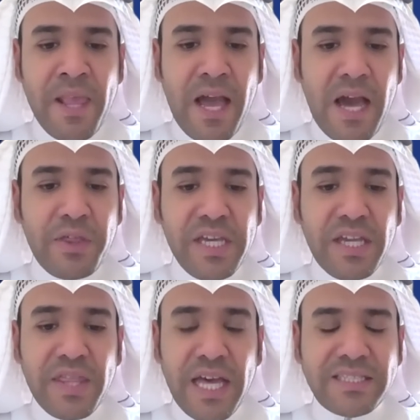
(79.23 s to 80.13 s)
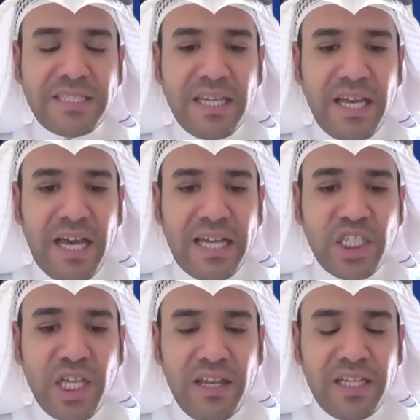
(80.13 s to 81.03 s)
I think that's uh, a
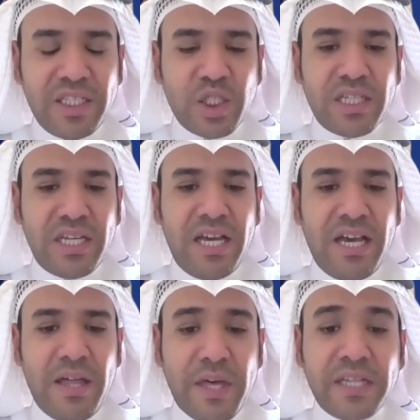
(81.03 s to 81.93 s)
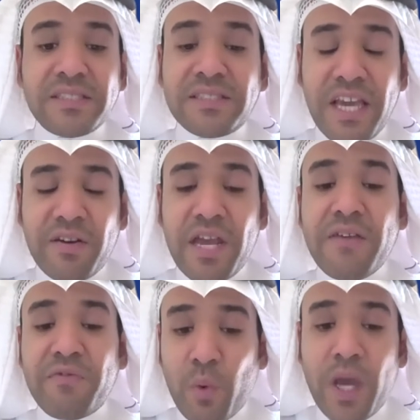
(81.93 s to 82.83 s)
challenge uh, that is there
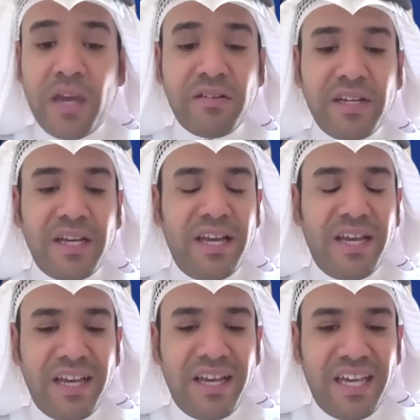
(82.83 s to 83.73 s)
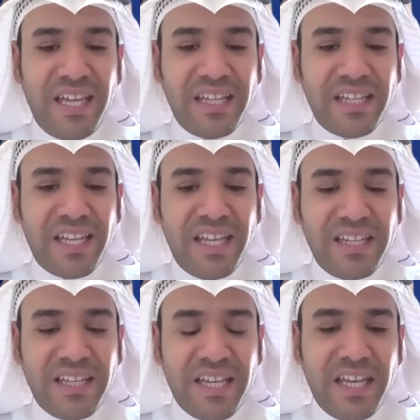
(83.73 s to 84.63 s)
everywhere uh, in,
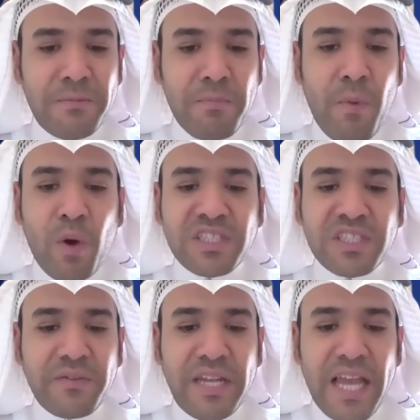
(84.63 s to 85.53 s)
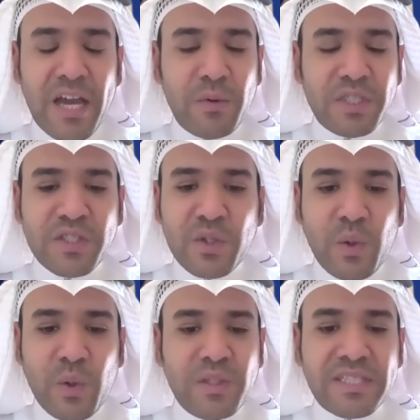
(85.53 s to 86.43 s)
in, in most of the language
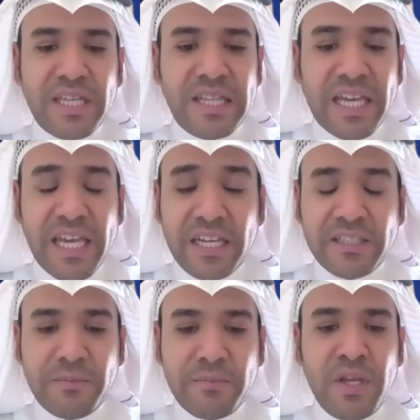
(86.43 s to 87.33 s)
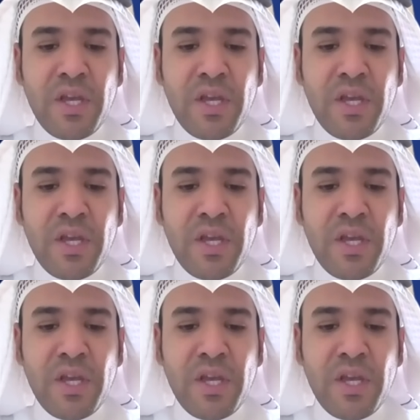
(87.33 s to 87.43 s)
schools in the kingdom,